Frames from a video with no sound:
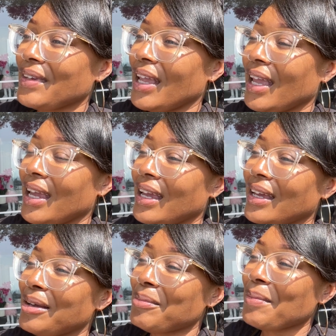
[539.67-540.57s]

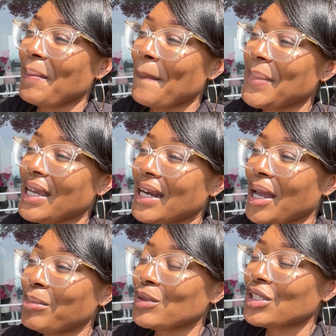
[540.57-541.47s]
And being
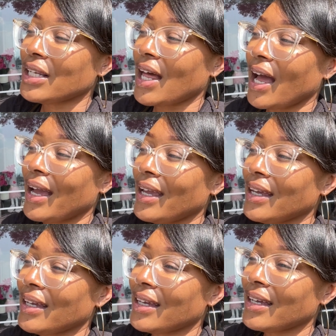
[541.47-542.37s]
able to,
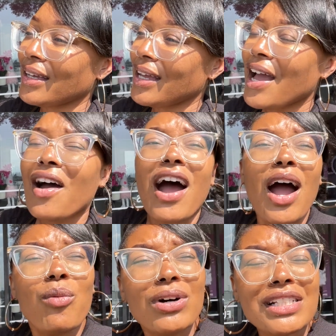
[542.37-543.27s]
like,
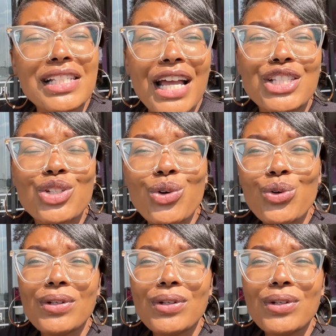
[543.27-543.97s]
I will say too,